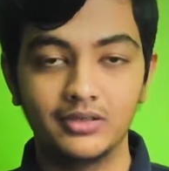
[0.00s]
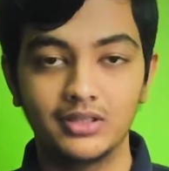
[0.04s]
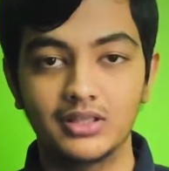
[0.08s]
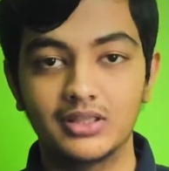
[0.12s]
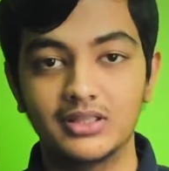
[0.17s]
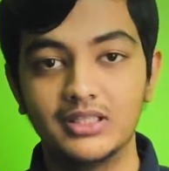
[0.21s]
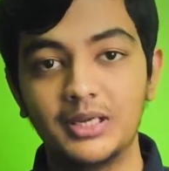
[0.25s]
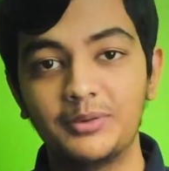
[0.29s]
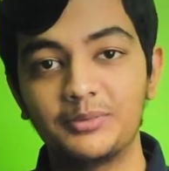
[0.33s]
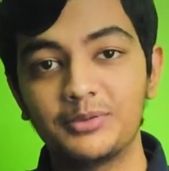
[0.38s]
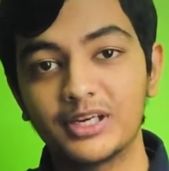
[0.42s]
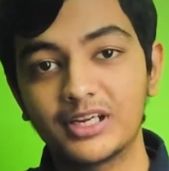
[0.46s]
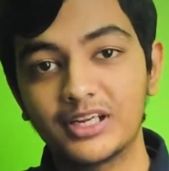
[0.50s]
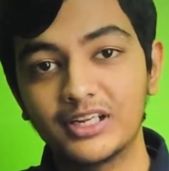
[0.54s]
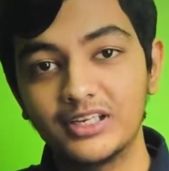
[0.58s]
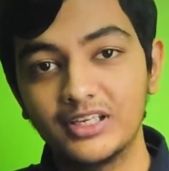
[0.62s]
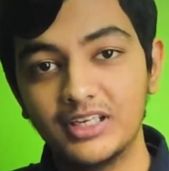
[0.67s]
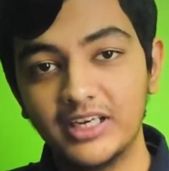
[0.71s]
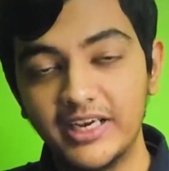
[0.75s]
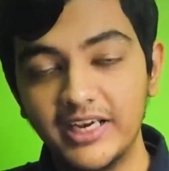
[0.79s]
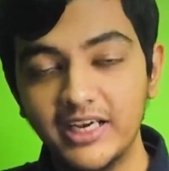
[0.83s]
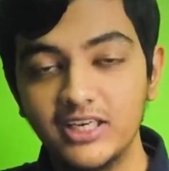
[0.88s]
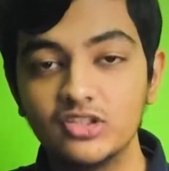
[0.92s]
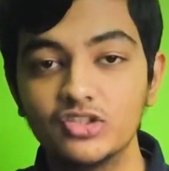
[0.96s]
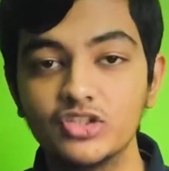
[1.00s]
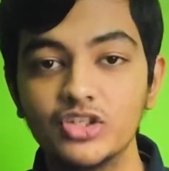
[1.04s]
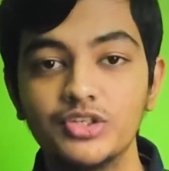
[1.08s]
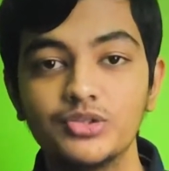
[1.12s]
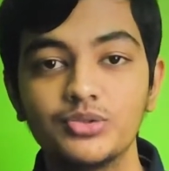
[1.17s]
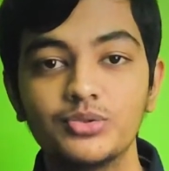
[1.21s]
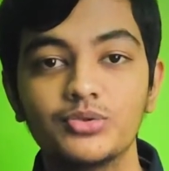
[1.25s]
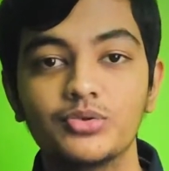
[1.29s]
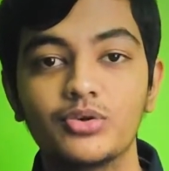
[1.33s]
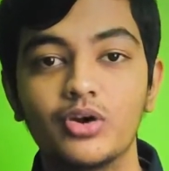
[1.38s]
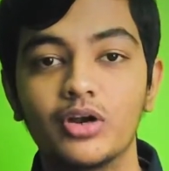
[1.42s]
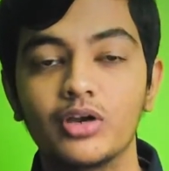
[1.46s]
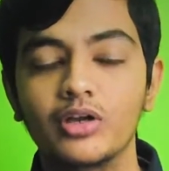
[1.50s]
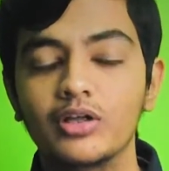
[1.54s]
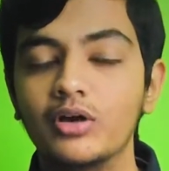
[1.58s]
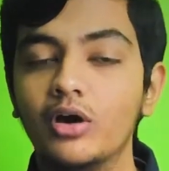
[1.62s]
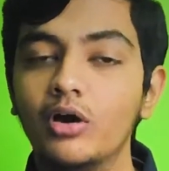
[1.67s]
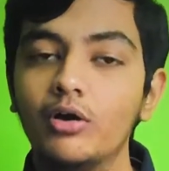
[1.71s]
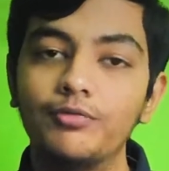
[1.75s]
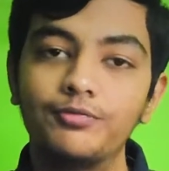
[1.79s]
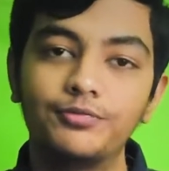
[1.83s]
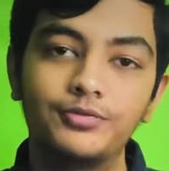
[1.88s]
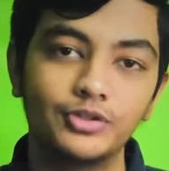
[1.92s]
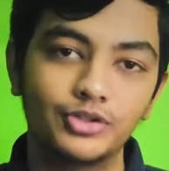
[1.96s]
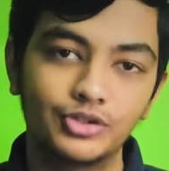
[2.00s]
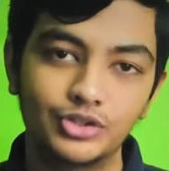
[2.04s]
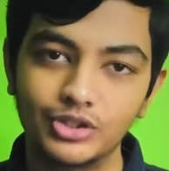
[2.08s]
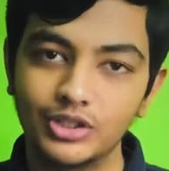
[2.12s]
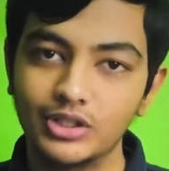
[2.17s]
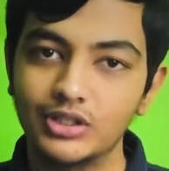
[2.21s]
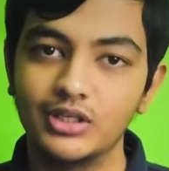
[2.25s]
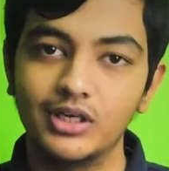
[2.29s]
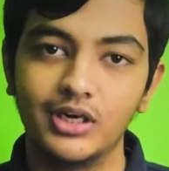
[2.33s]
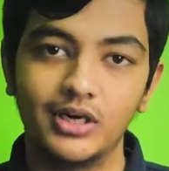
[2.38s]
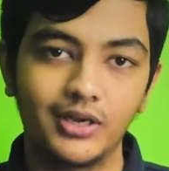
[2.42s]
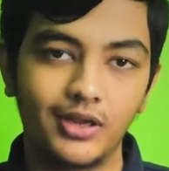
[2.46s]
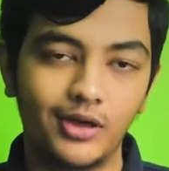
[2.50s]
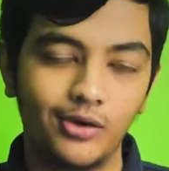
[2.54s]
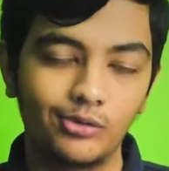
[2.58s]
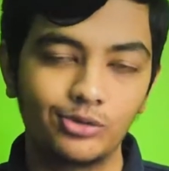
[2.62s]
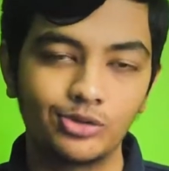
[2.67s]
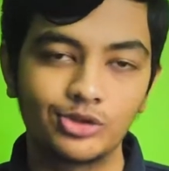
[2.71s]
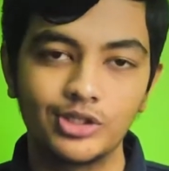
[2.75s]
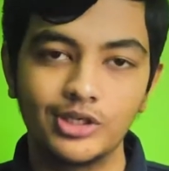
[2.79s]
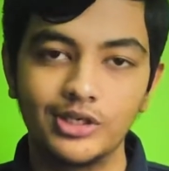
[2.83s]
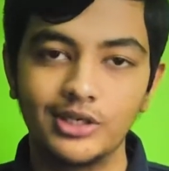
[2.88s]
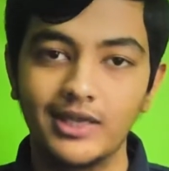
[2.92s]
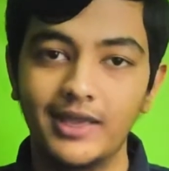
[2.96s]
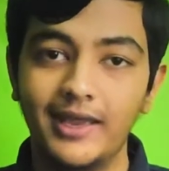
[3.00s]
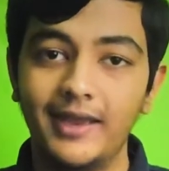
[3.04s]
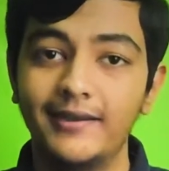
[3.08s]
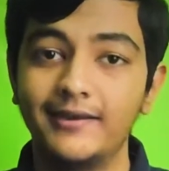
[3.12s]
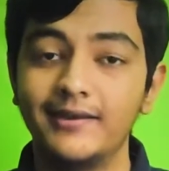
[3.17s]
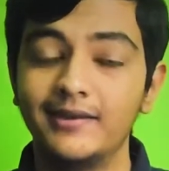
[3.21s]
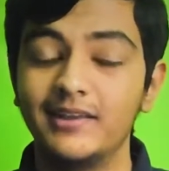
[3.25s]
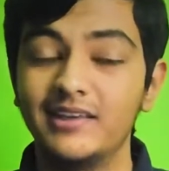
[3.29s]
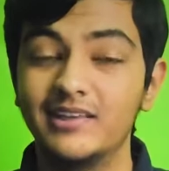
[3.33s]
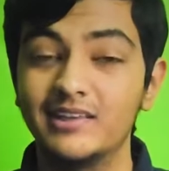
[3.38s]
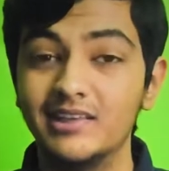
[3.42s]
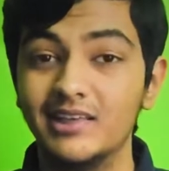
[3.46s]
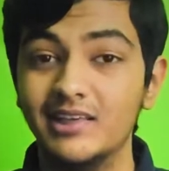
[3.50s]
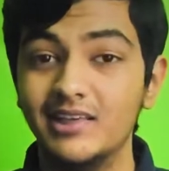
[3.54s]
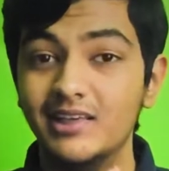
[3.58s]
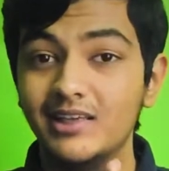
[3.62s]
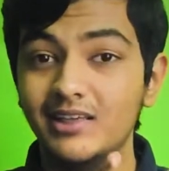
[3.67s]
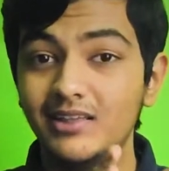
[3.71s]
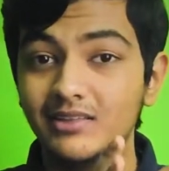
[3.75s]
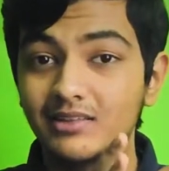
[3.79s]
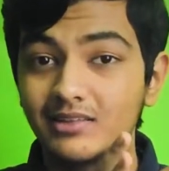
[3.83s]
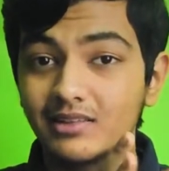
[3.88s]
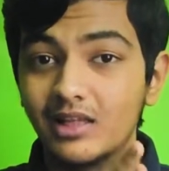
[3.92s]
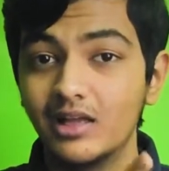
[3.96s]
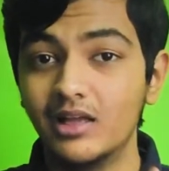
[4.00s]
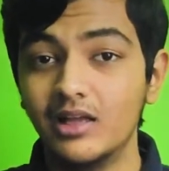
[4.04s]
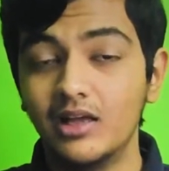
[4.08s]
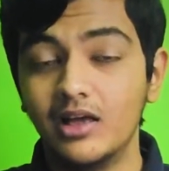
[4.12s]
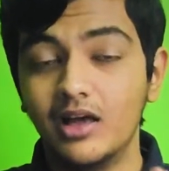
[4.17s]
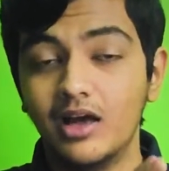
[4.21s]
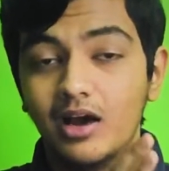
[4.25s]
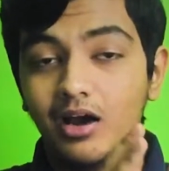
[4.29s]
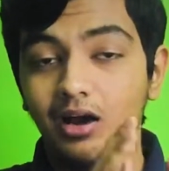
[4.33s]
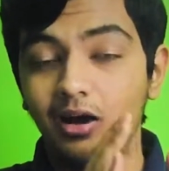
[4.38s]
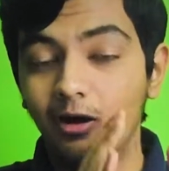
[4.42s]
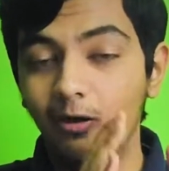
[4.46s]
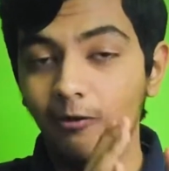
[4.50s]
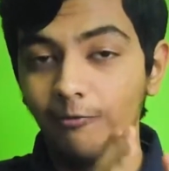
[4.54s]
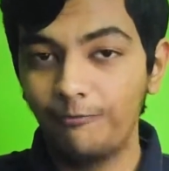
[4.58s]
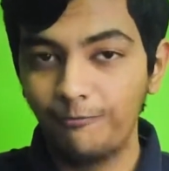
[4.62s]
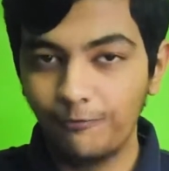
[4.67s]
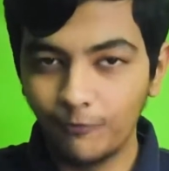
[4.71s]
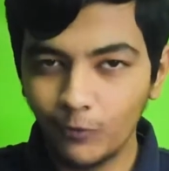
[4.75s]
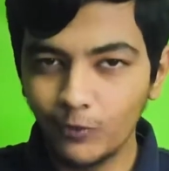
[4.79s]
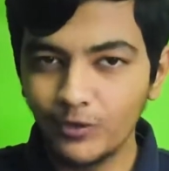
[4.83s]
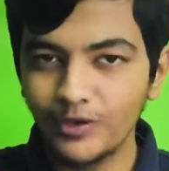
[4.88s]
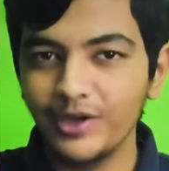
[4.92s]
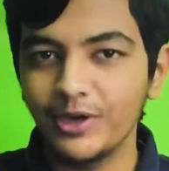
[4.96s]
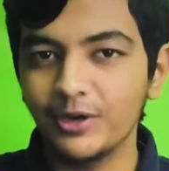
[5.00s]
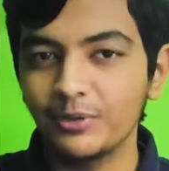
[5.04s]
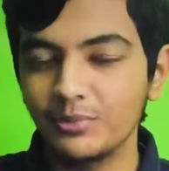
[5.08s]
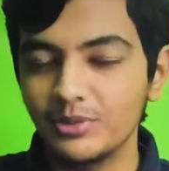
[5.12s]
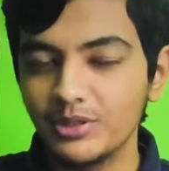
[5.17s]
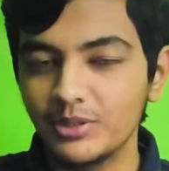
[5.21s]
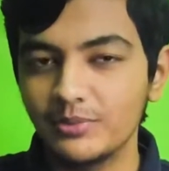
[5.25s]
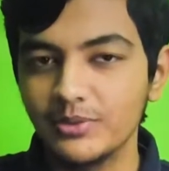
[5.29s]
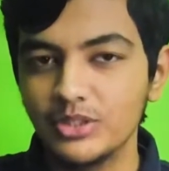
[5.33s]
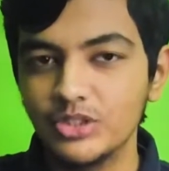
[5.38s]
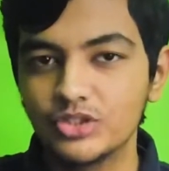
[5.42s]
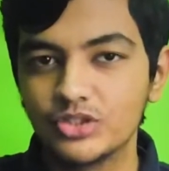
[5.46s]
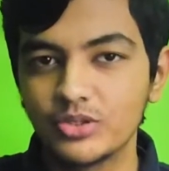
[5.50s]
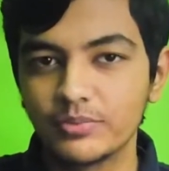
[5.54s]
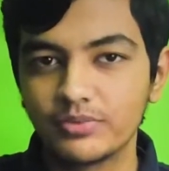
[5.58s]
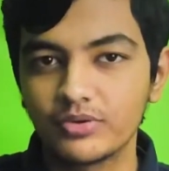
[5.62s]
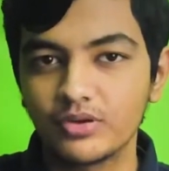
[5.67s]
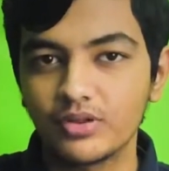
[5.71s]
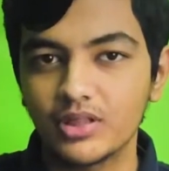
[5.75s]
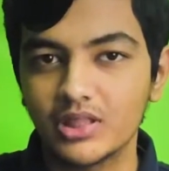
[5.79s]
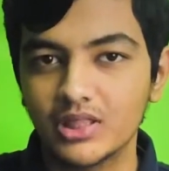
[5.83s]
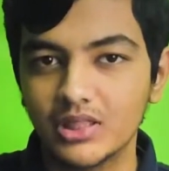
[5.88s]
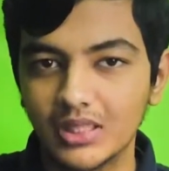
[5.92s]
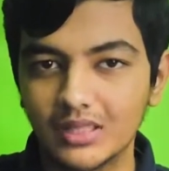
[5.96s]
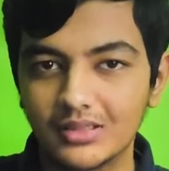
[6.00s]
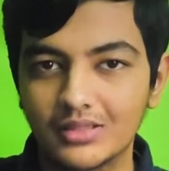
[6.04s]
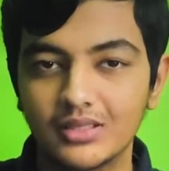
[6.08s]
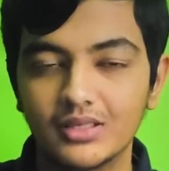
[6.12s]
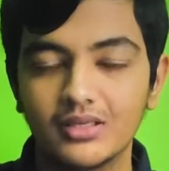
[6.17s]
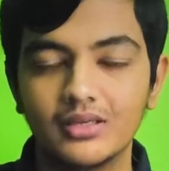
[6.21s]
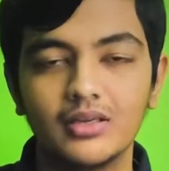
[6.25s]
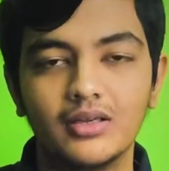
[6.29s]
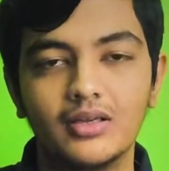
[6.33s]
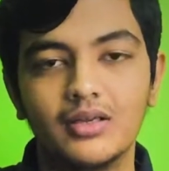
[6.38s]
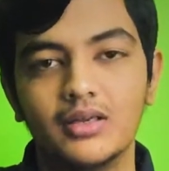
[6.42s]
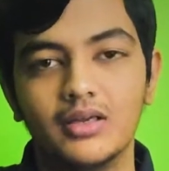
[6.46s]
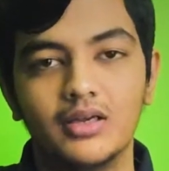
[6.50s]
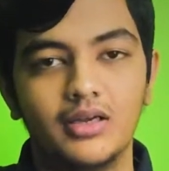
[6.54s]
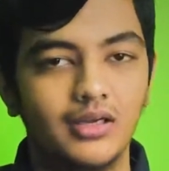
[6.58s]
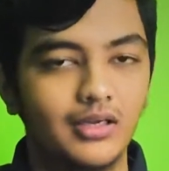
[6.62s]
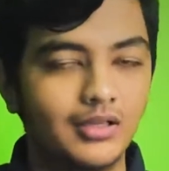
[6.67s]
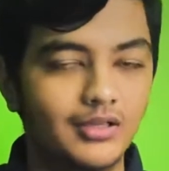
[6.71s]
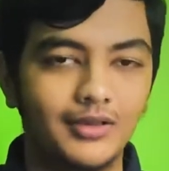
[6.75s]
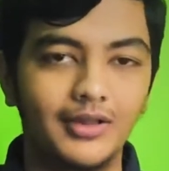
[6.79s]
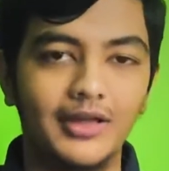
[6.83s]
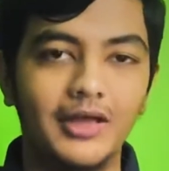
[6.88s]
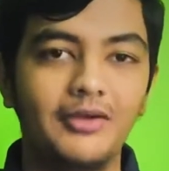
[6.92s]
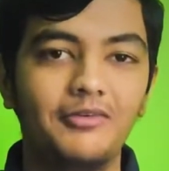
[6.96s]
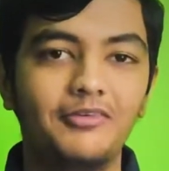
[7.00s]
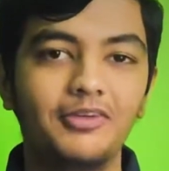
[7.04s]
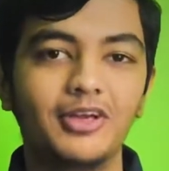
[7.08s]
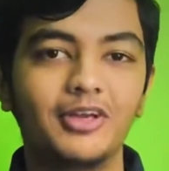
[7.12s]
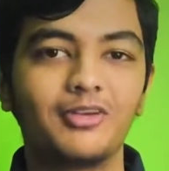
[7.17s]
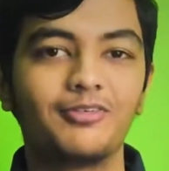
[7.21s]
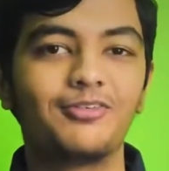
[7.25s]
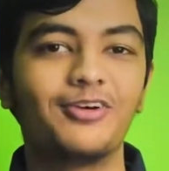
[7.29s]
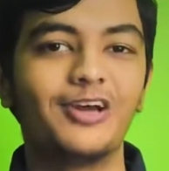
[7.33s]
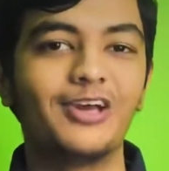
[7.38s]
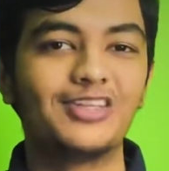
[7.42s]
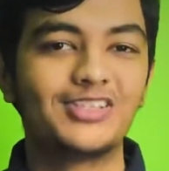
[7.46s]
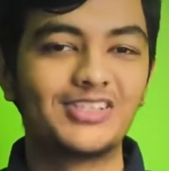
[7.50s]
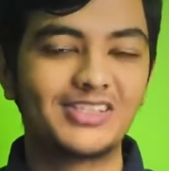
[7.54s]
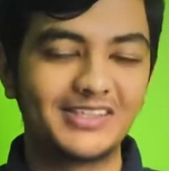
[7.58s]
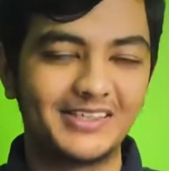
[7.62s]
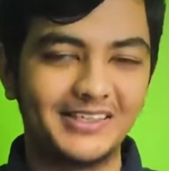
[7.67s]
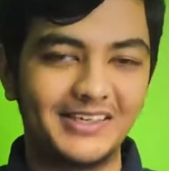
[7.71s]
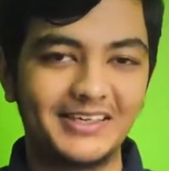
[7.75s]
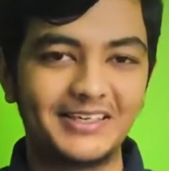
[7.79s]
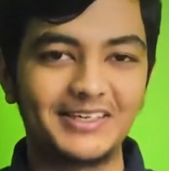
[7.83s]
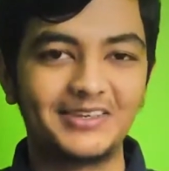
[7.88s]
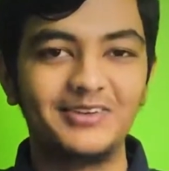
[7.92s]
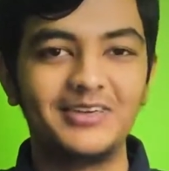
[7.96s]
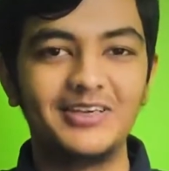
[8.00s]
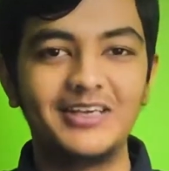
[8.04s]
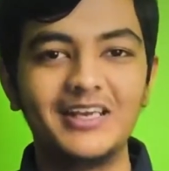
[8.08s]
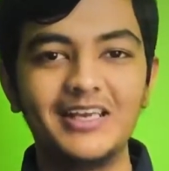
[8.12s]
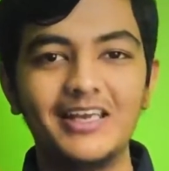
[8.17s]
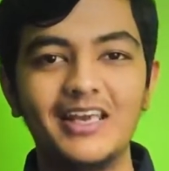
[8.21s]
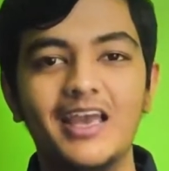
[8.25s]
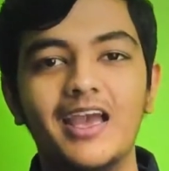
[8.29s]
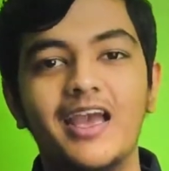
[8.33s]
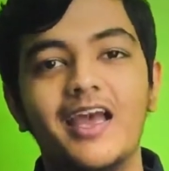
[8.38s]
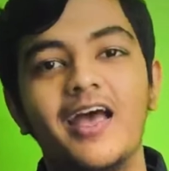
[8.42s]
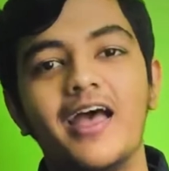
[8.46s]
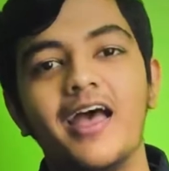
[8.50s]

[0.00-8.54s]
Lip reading: Snapdragon 8 Gen 2 got officially announced, and it is a 4nm based processor, so having a 5G connectivity,